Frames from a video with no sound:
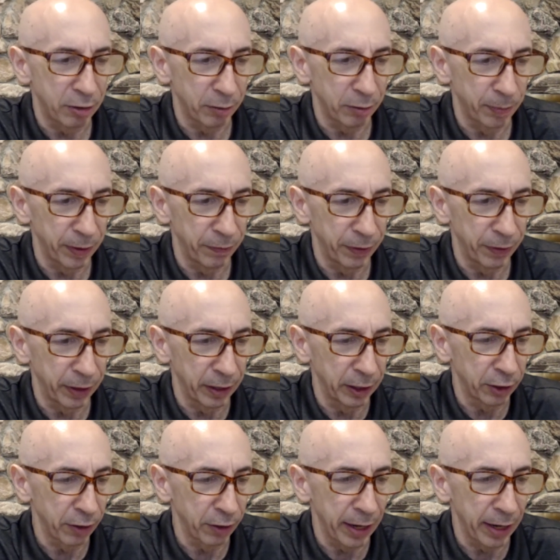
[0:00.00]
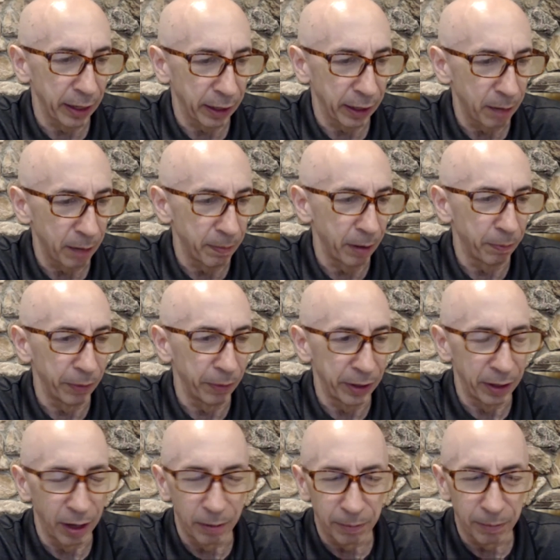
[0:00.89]
but if you're going to try to come up with
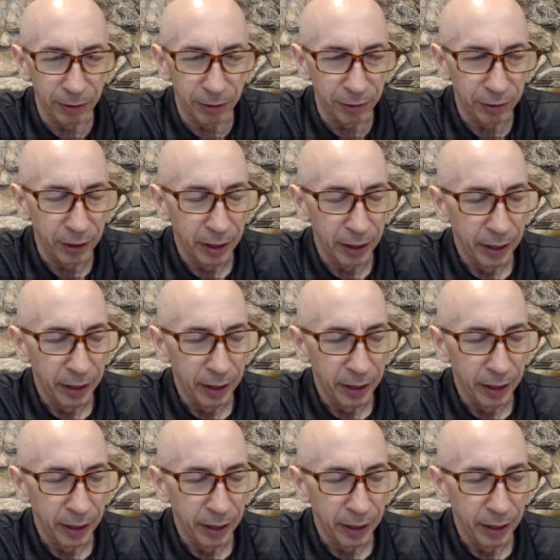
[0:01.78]
numbers,